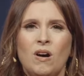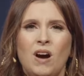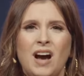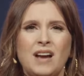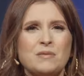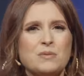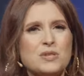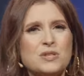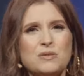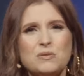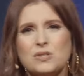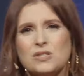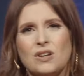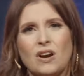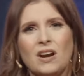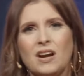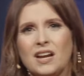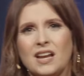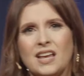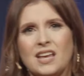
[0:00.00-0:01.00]
I'm so
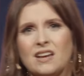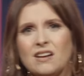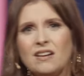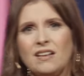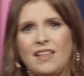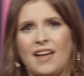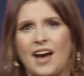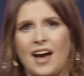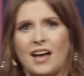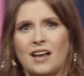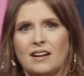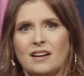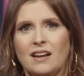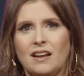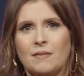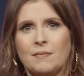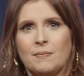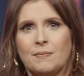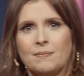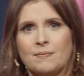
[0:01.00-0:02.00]
sorry to hear that.
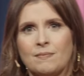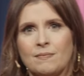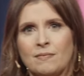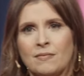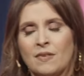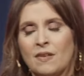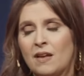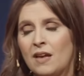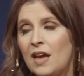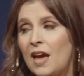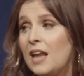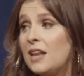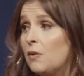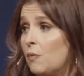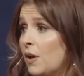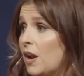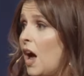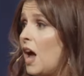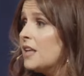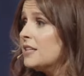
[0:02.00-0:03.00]
And he
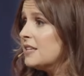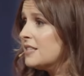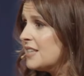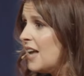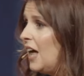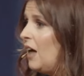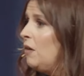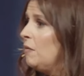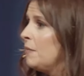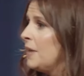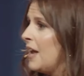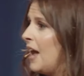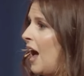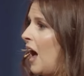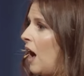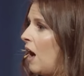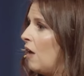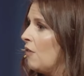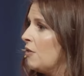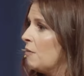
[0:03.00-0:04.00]
went on to tell me
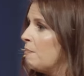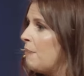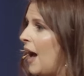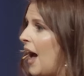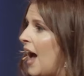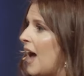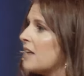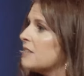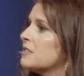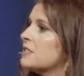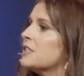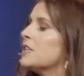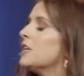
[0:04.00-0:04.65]
how the past